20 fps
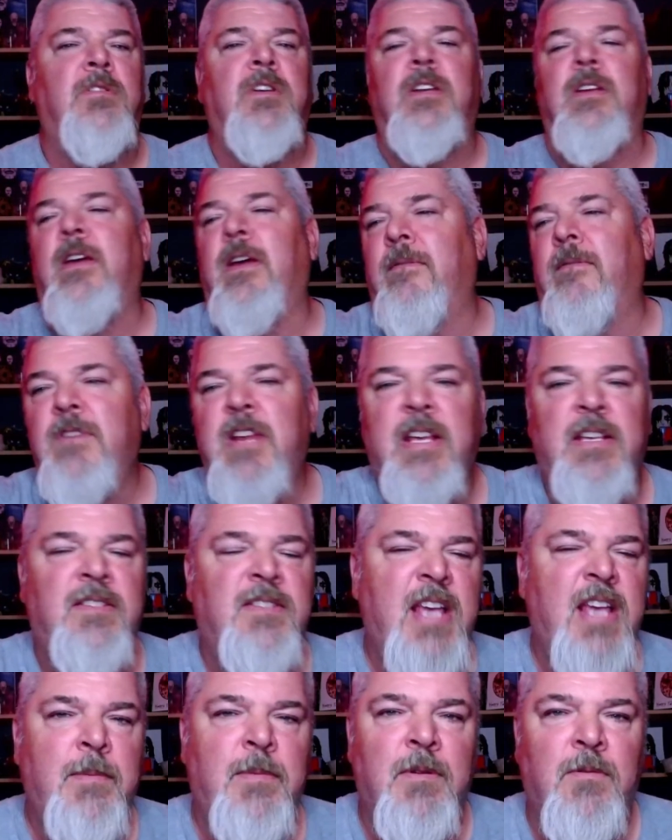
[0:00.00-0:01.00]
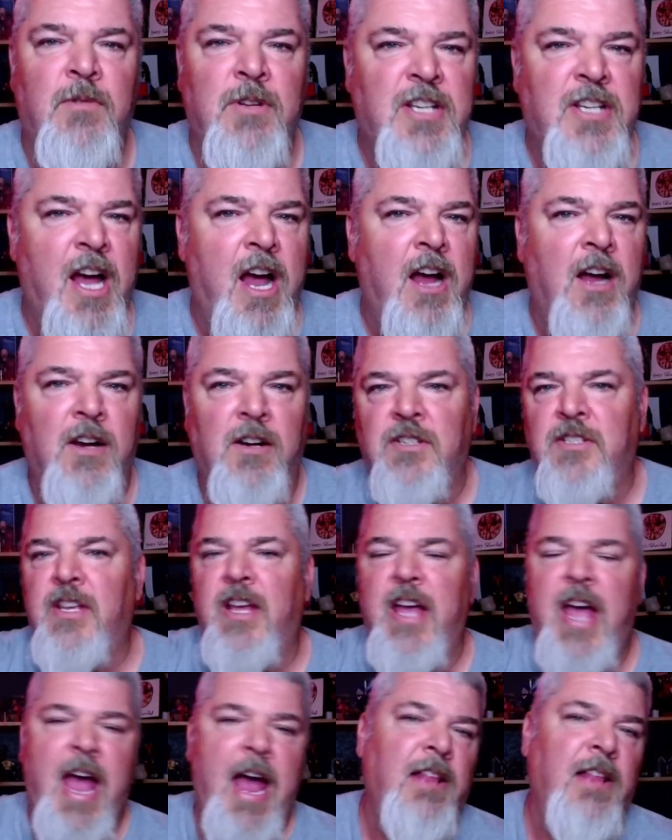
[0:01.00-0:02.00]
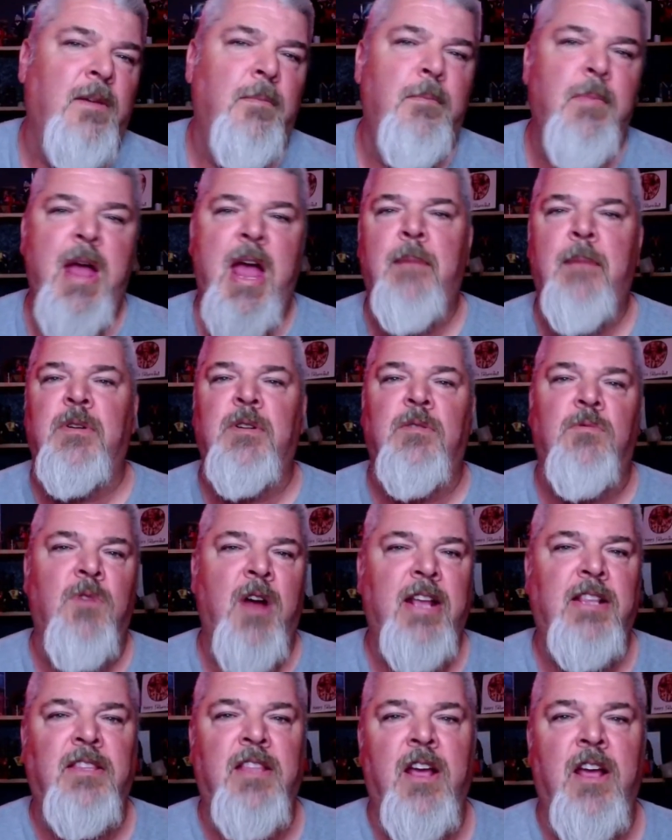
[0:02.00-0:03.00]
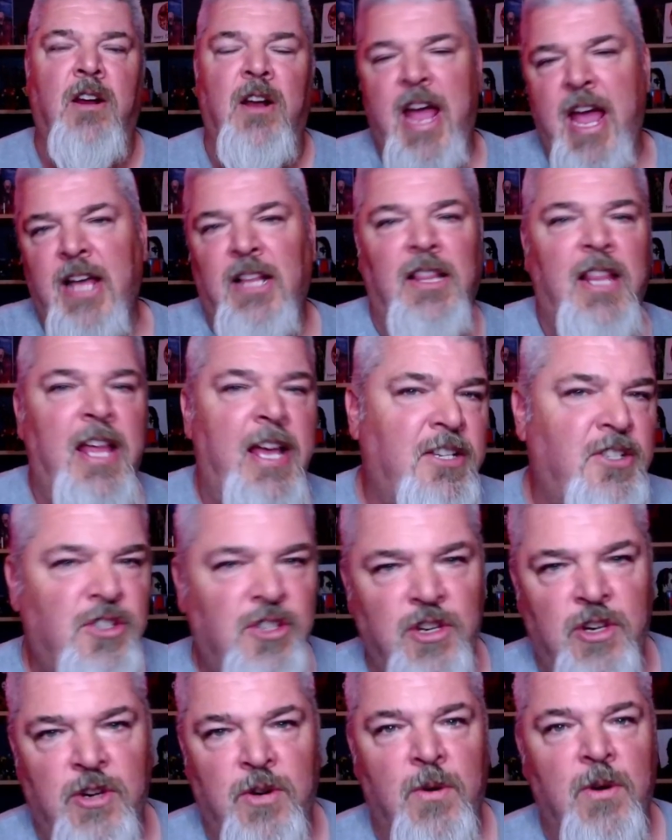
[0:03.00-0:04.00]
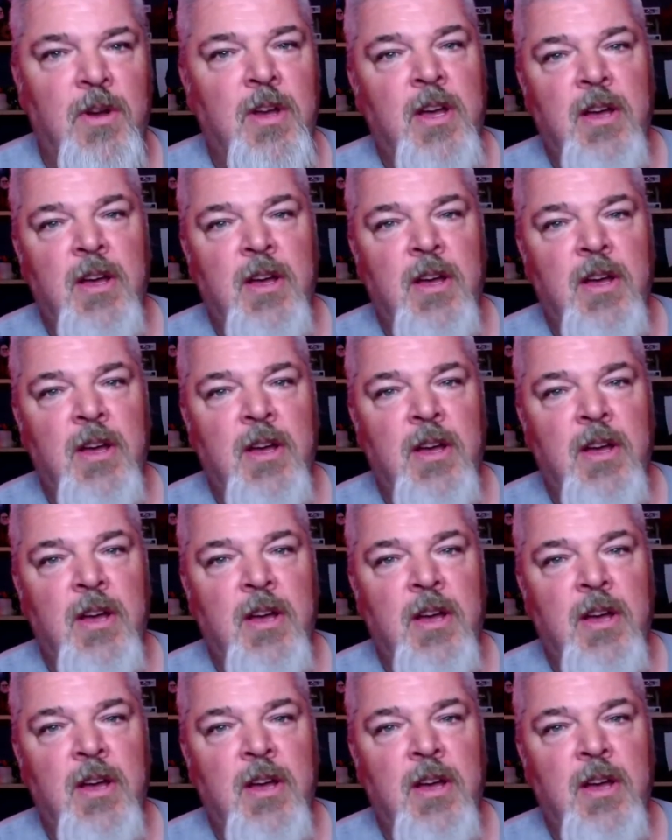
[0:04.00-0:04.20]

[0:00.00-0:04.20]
if Nick Saban retires, Alabama right there, LSU,